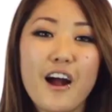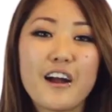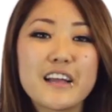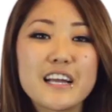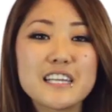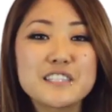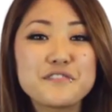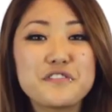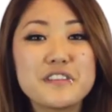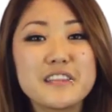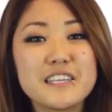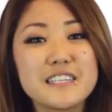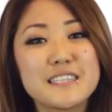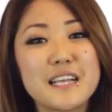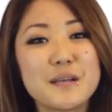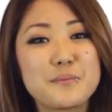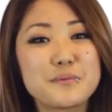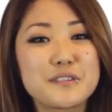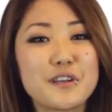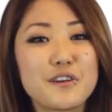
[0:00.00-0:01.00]
Our guest for this
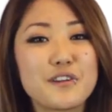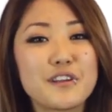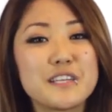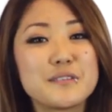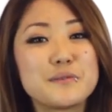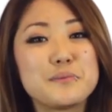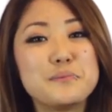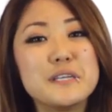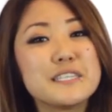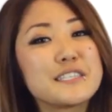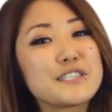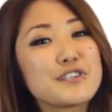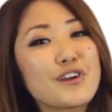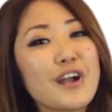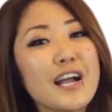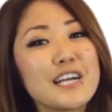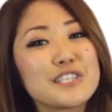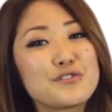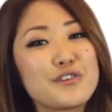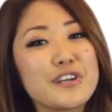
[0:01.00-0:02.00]
episode is Mr.
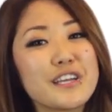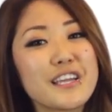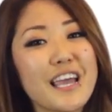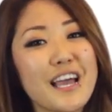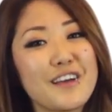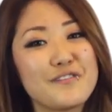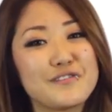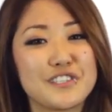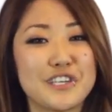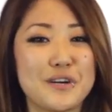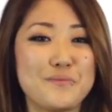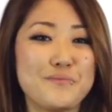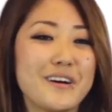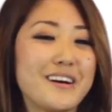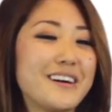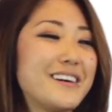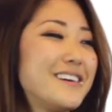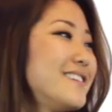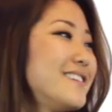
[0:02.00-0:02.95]
Graduate KevJumba.